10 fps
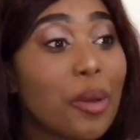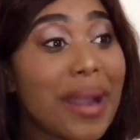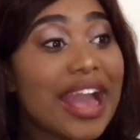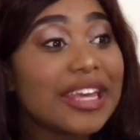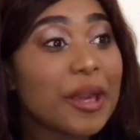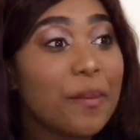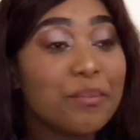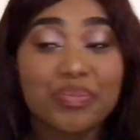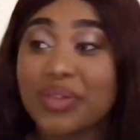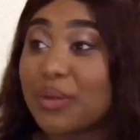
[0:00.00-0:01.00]
Hey,
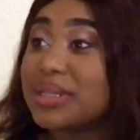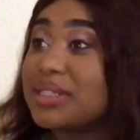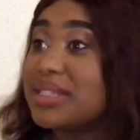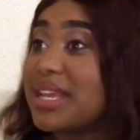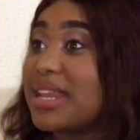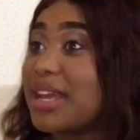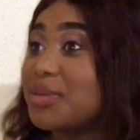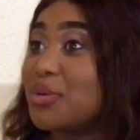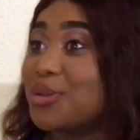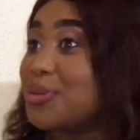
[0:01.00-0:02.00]
na quiz dead
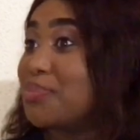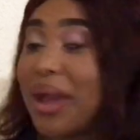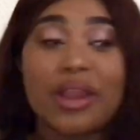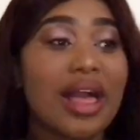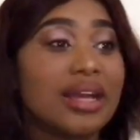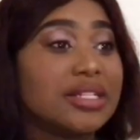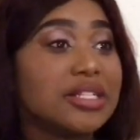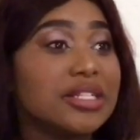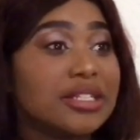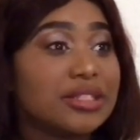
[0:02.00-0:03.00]
as mom's bala.
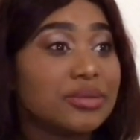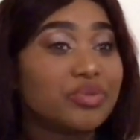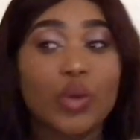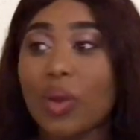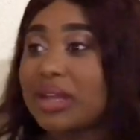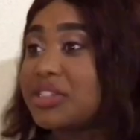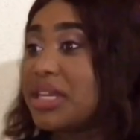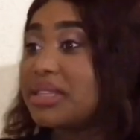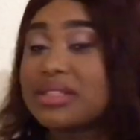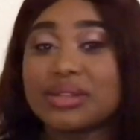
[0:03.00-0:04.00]
Nduga
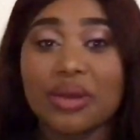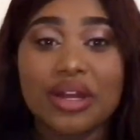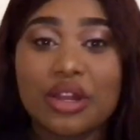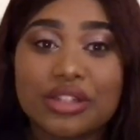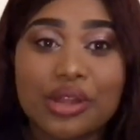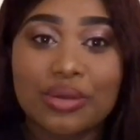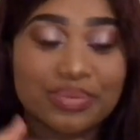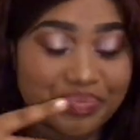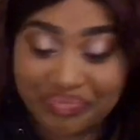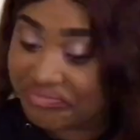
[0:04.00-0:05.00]
chase young alondo.
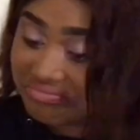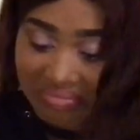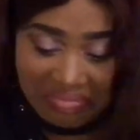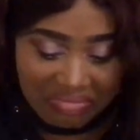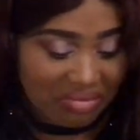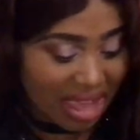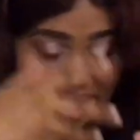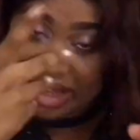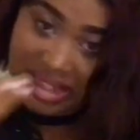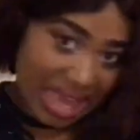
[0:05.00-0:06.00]

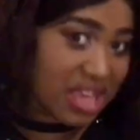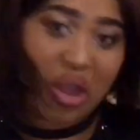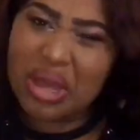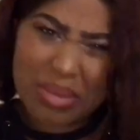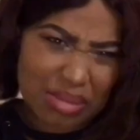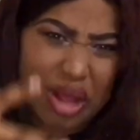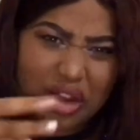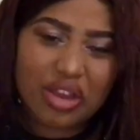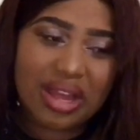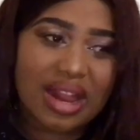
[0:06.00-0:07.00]
Hey young man, but
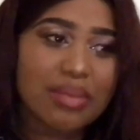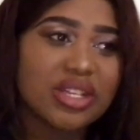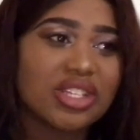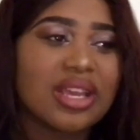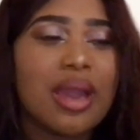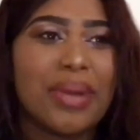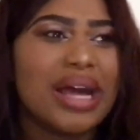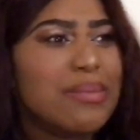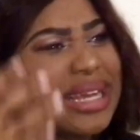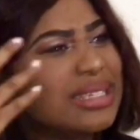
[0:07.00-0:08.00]
no rubbish.
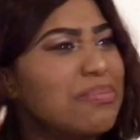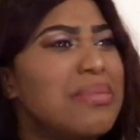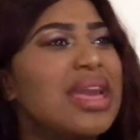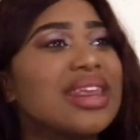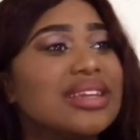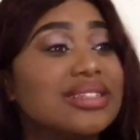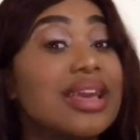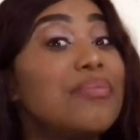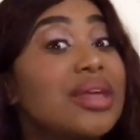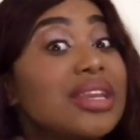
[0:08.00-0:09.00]
Balbandi married.
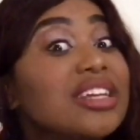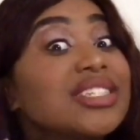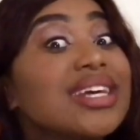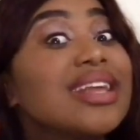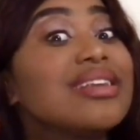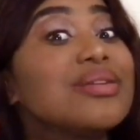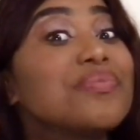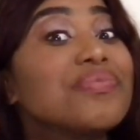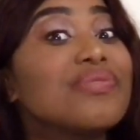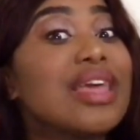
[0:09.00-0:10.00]
Yum na chat at
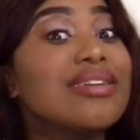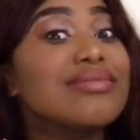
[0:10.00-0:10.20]
him.